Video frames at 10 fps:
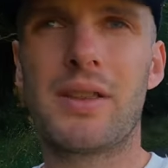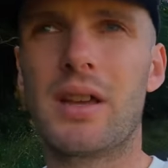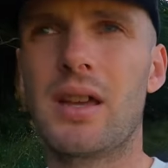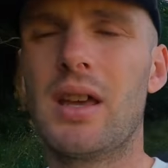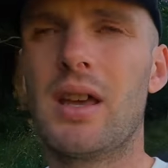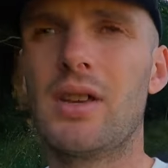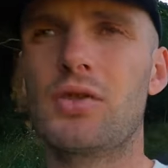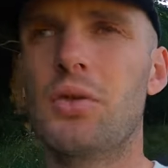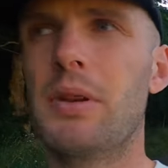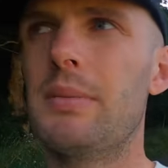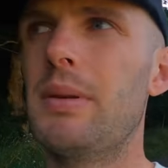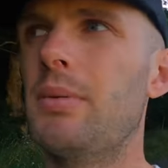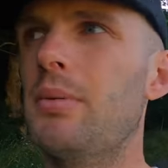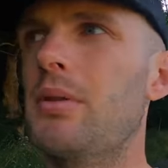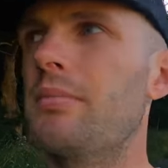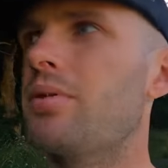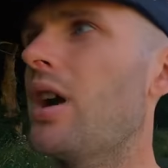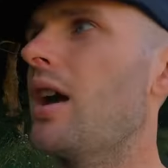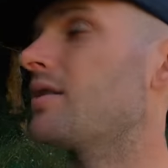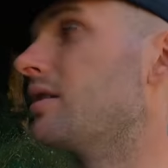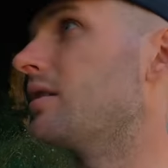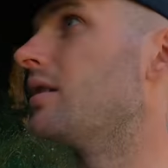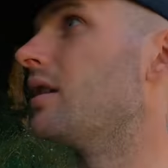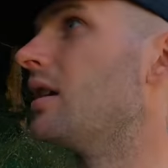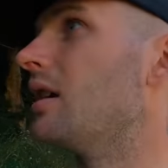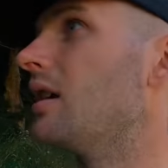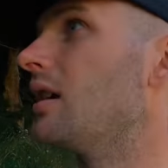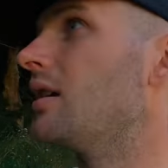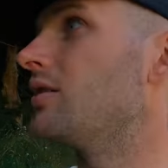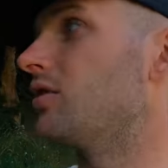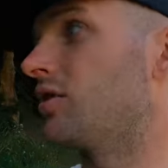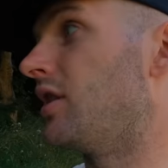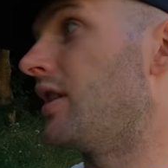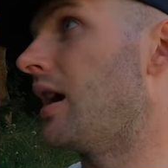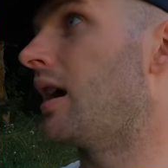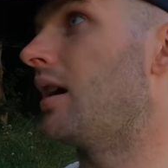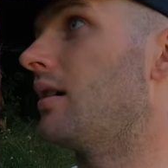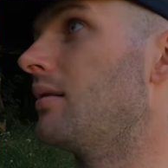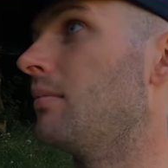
I think so many people were impressed, and just that